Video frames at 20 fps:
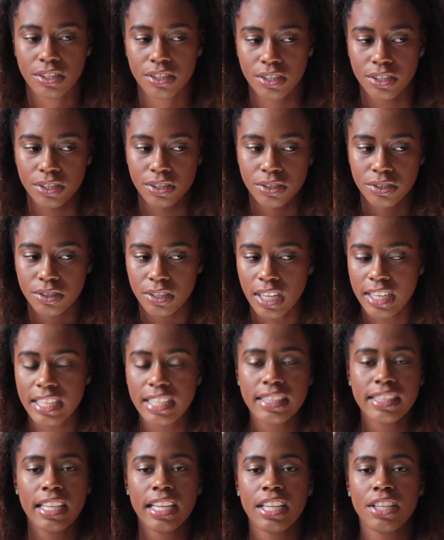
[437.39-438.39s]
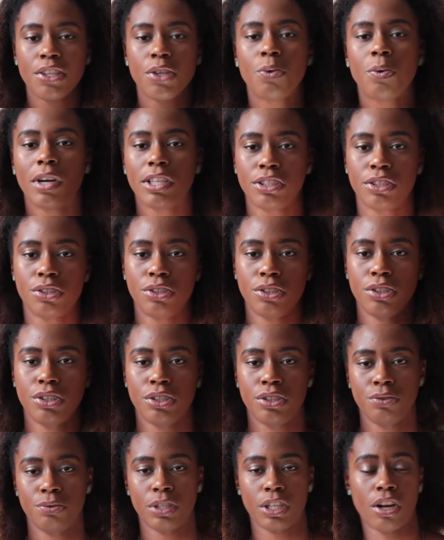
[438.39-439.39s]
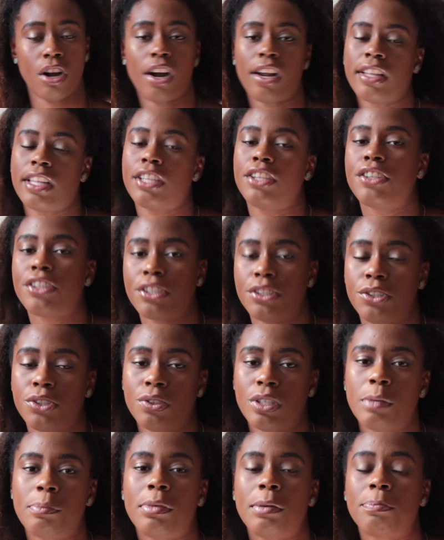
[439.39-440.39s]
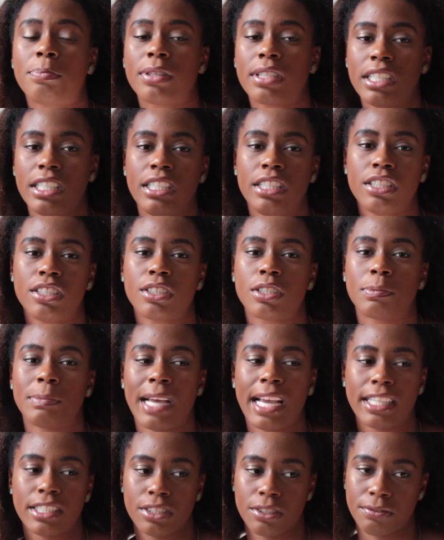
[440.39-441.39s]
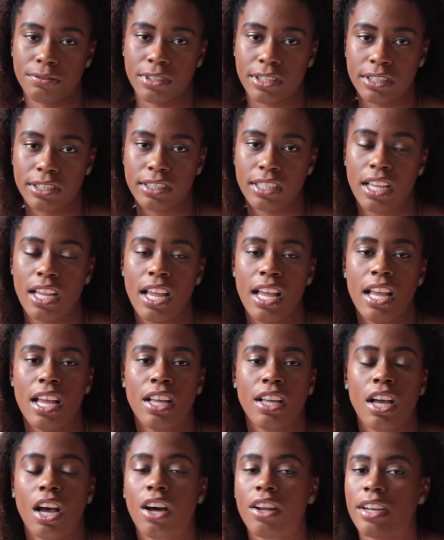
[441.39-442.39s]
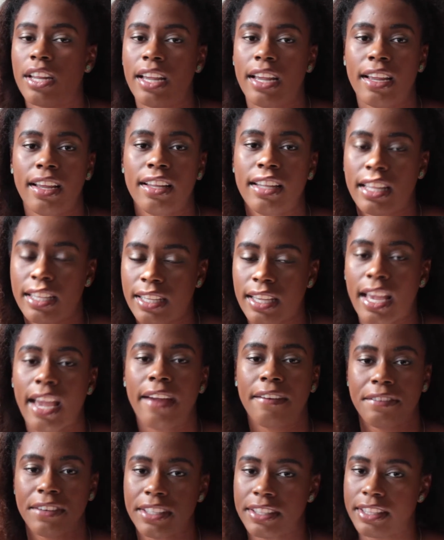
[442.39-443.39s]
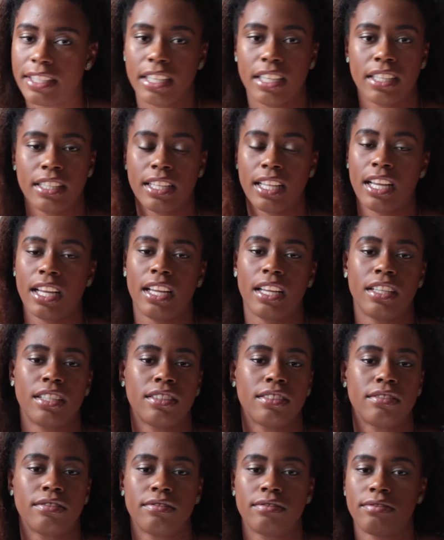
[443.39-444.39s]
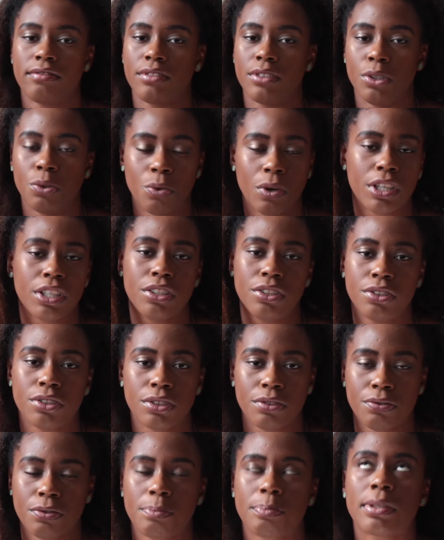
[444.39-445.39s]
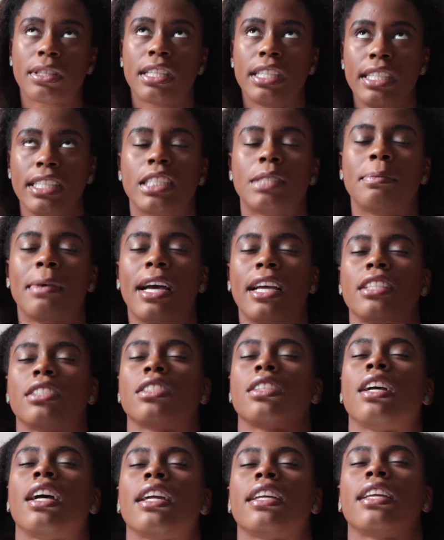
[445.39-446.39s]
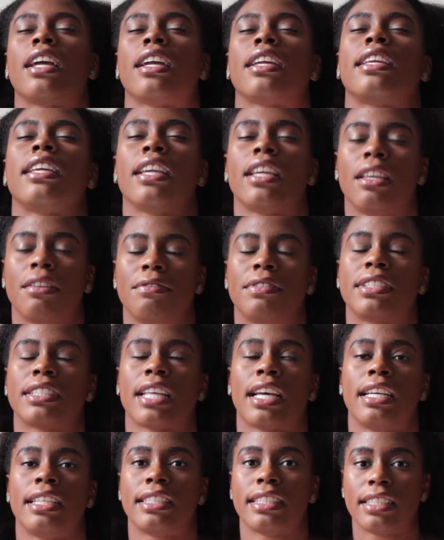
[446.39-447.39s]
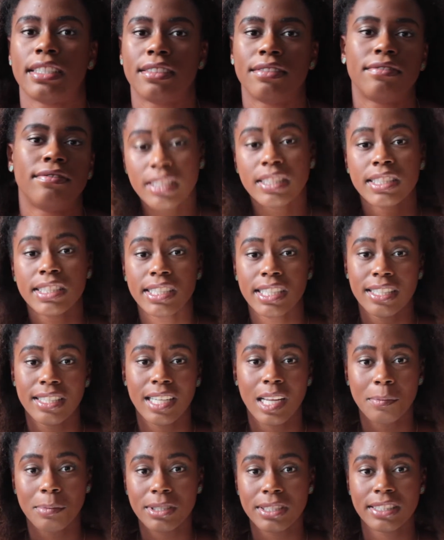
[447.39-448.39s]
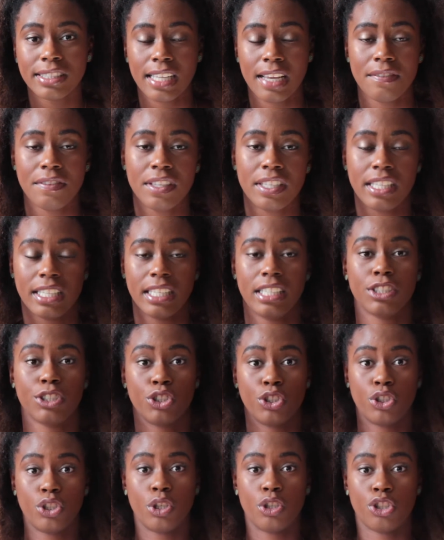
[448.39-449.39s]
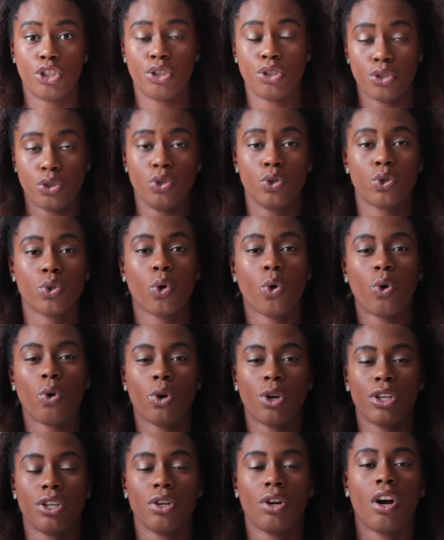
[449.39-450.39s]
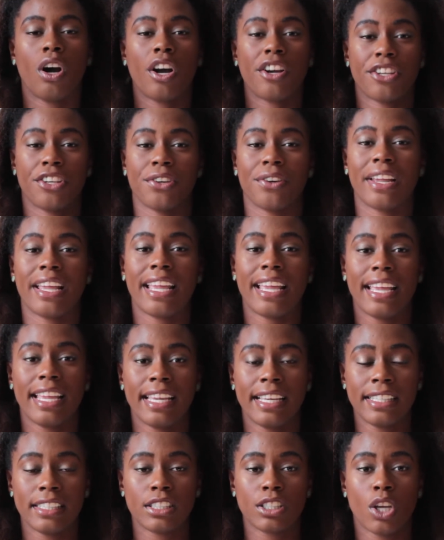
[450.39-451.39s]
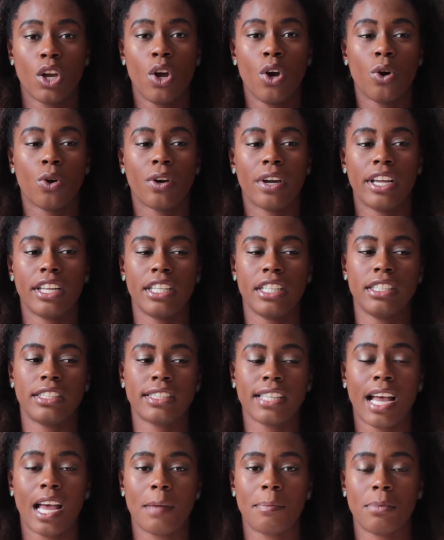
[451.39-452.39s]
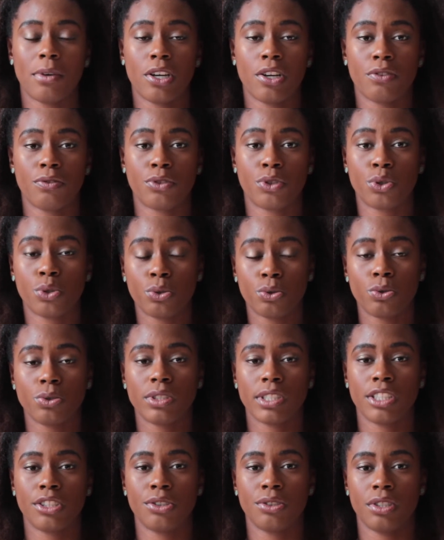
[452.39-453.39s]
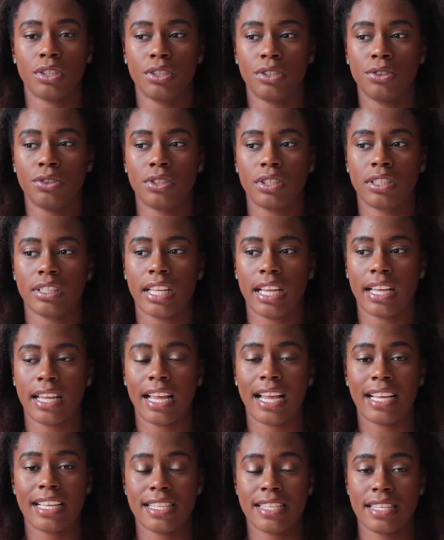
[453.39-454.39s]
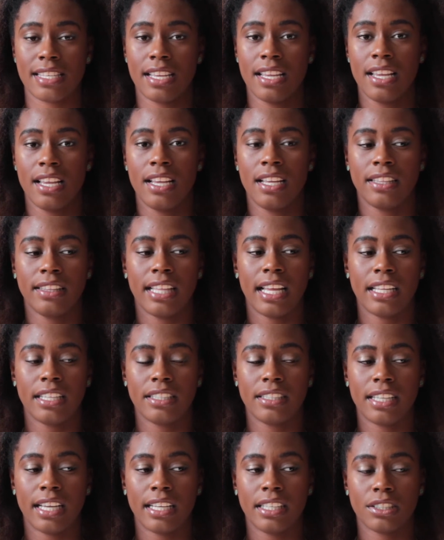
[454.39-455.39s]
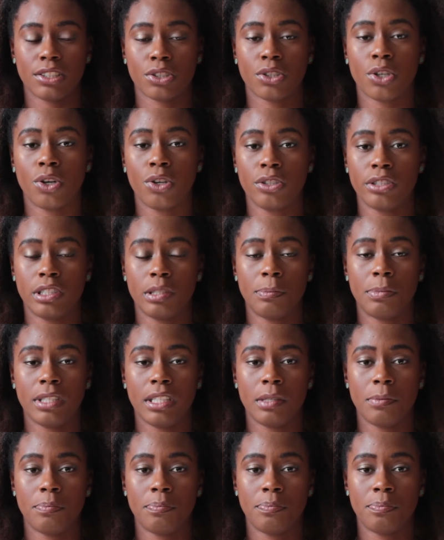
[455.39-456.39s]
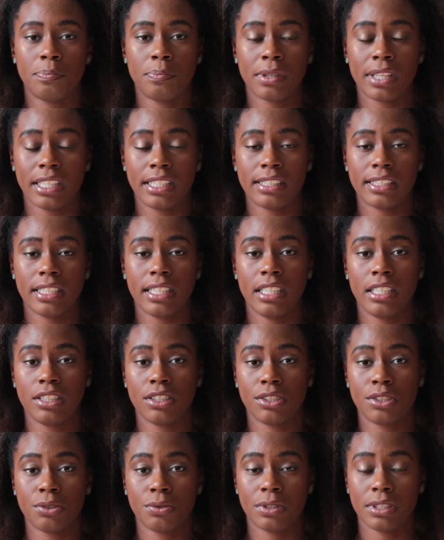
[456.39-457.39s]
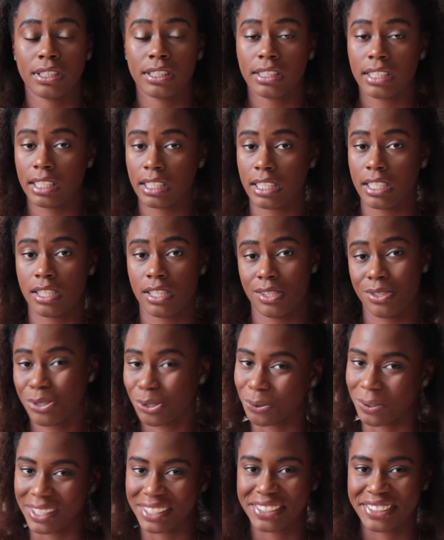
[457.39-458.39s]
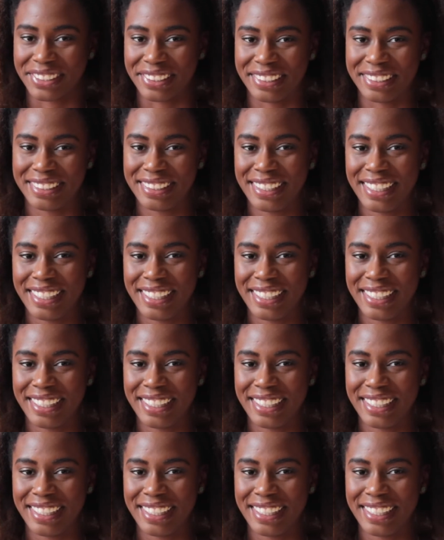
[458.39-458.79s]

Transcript: You can, anything you want to do with garlic, you can do it, but please smash it first. Like everything that you want to use it for, please smash it. I can't emphasize it. Tip number 7 is to use oil on your hands or any type of tools that you're using that is going to be placed into a sticky situation.